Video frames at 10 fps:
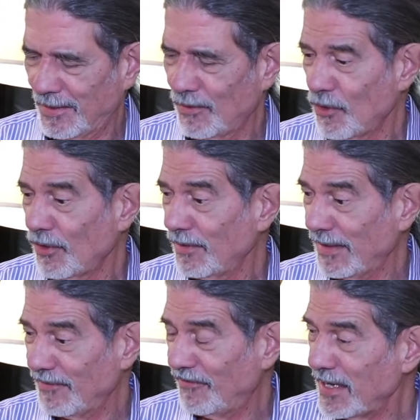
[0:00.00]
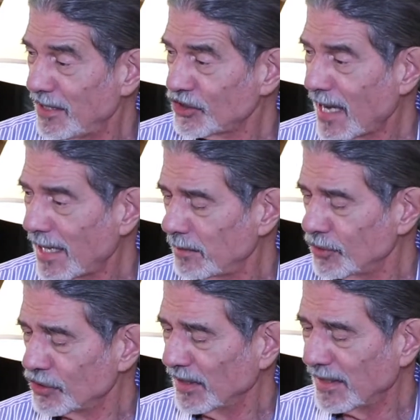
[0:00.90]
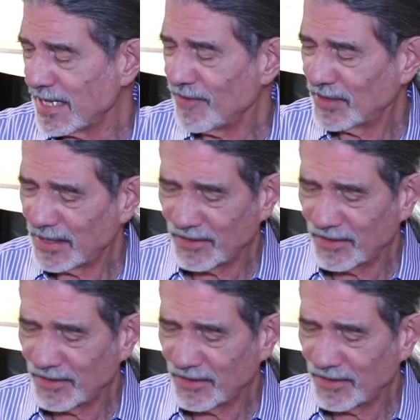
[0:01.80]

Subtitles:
or various island music. Even